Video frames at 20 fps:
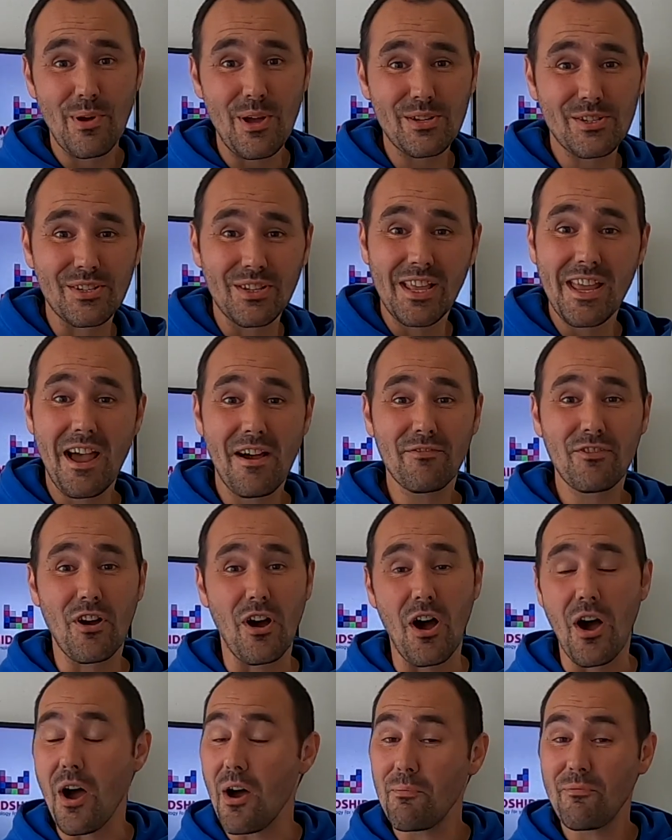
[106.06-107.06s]
Personally, I've
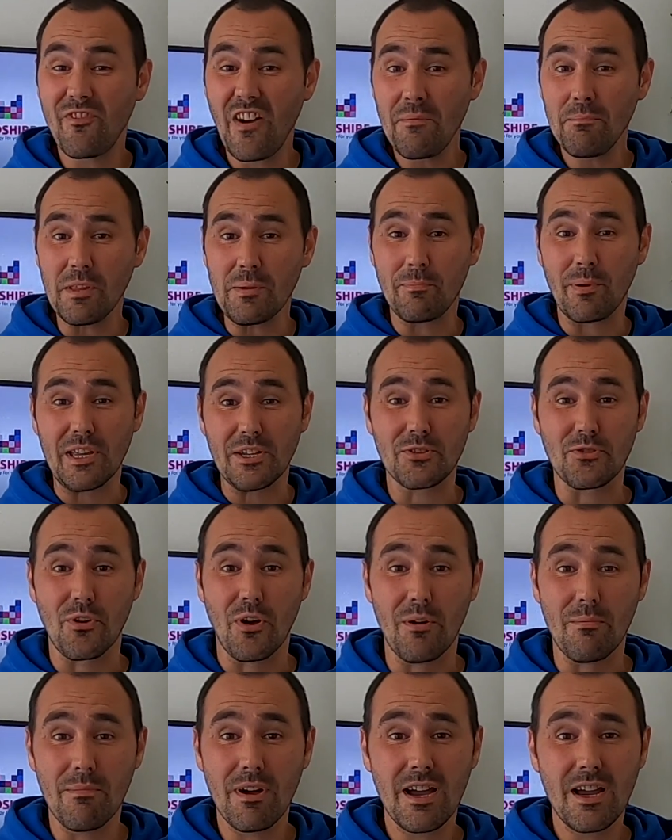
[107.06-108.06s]
got a family picture
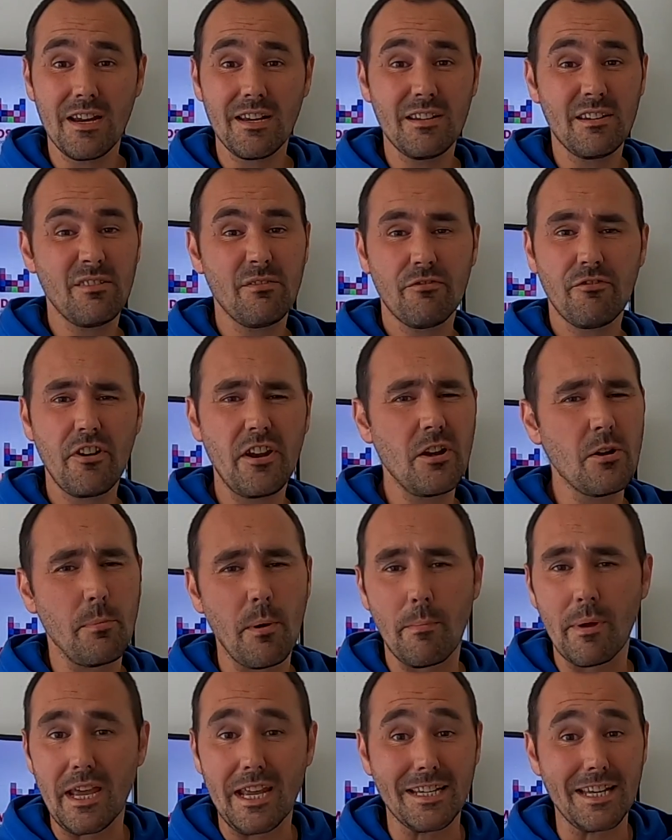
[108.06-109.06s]
on mine, freeing up
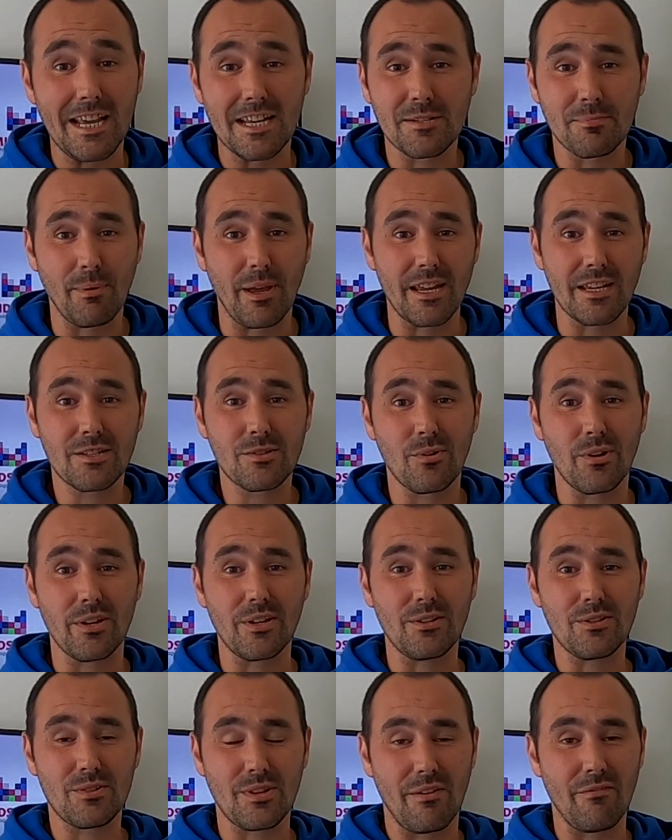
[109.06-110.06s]
a bit of desk space where I
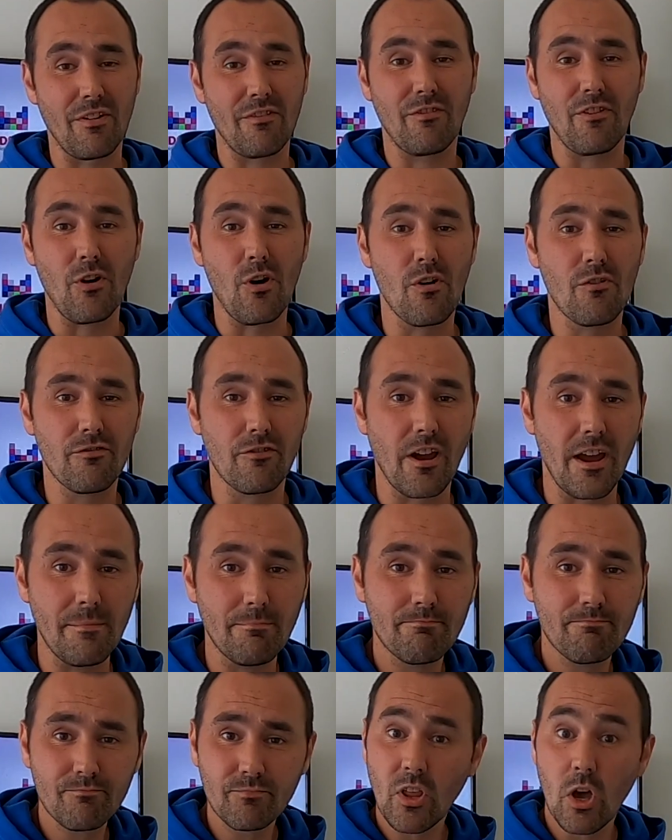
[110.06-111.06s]
used to have a photo
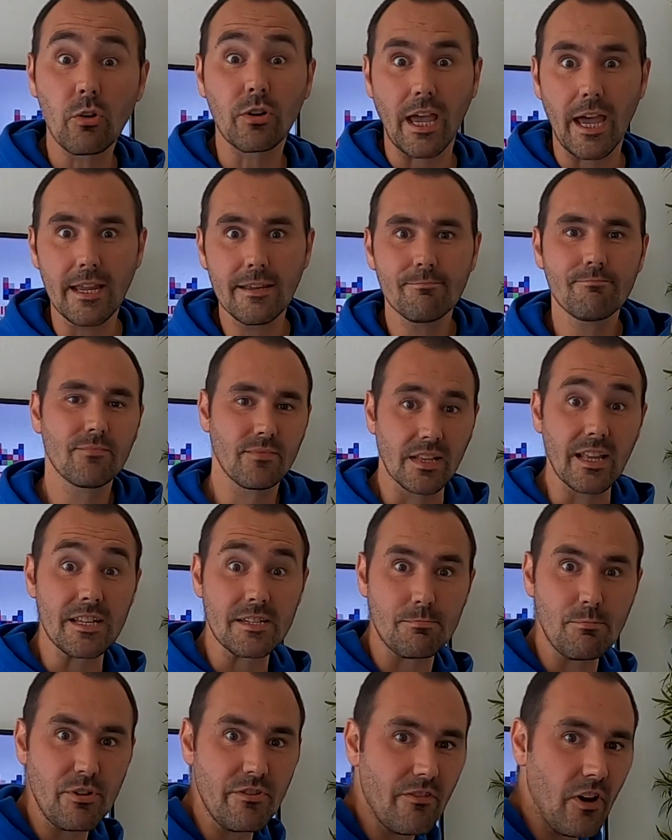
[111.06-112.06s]
frame. Okay,
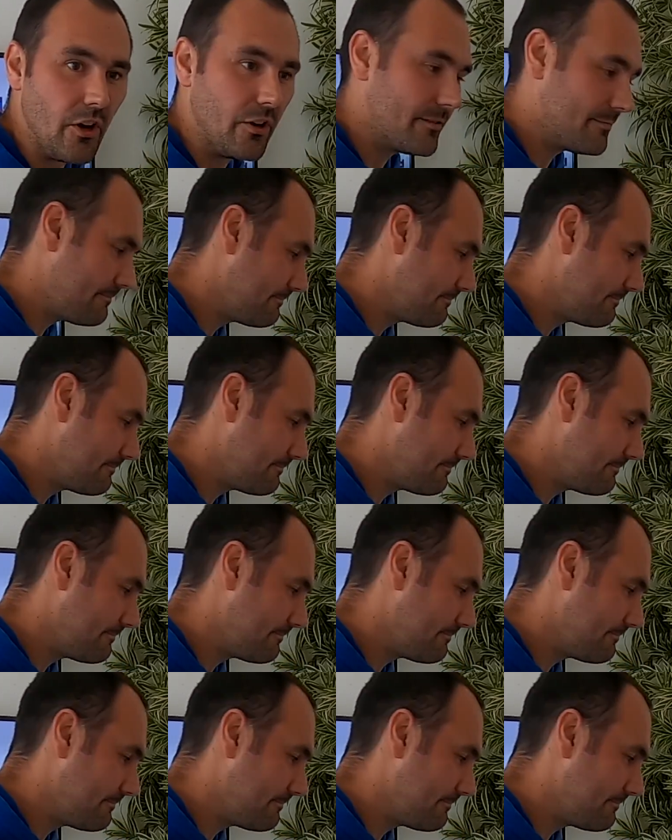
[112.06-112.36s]
let's move on.